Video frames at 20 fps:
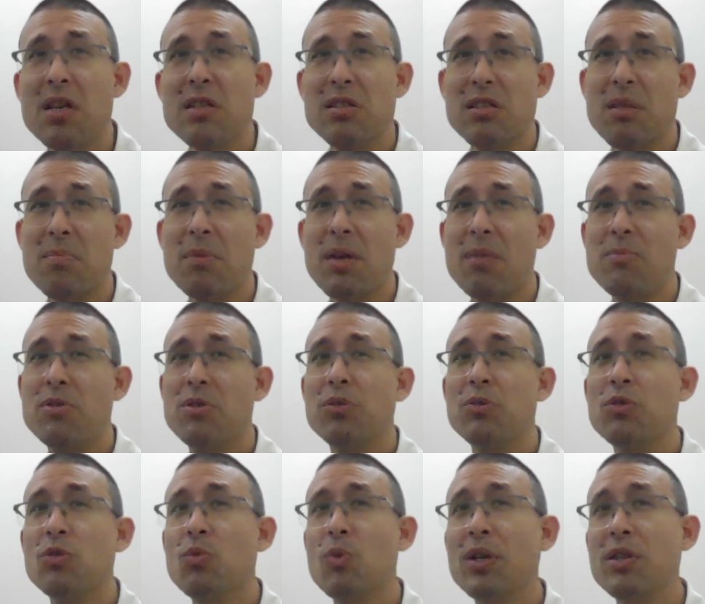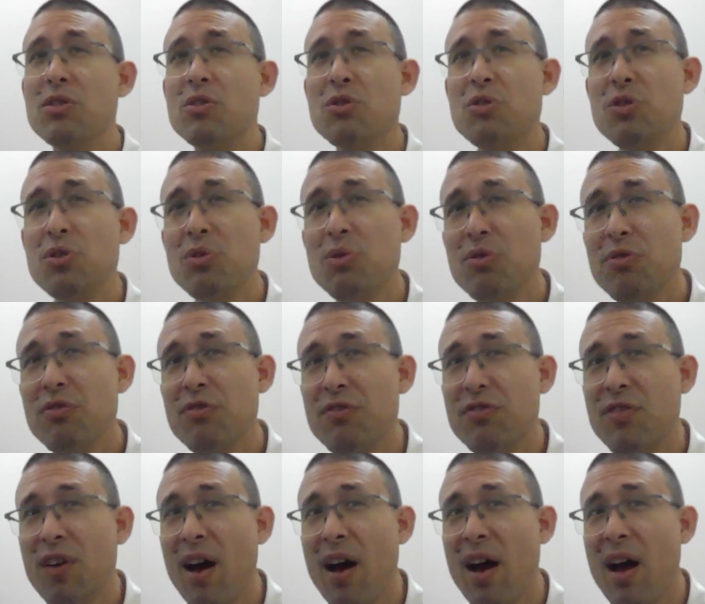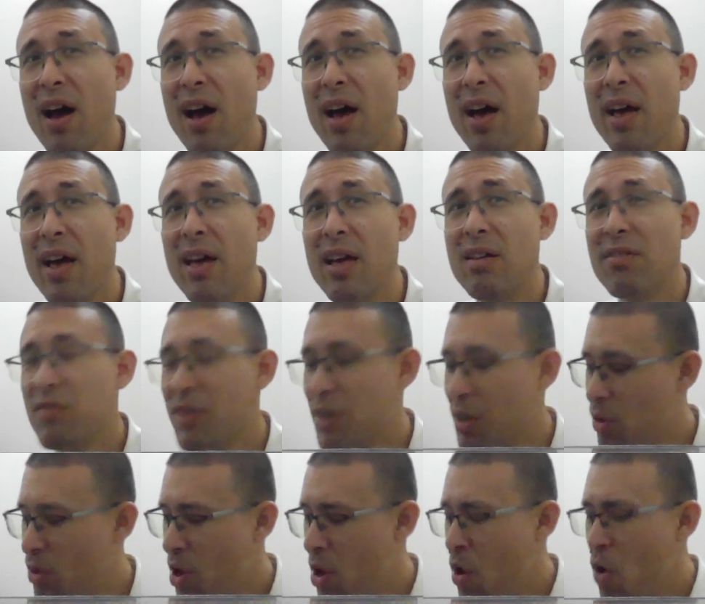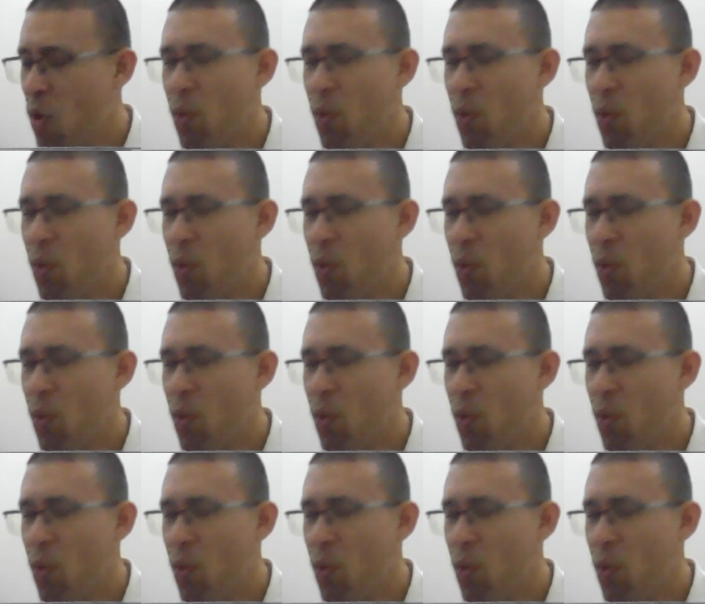sometimes you'll do 1, 2, 5, you know,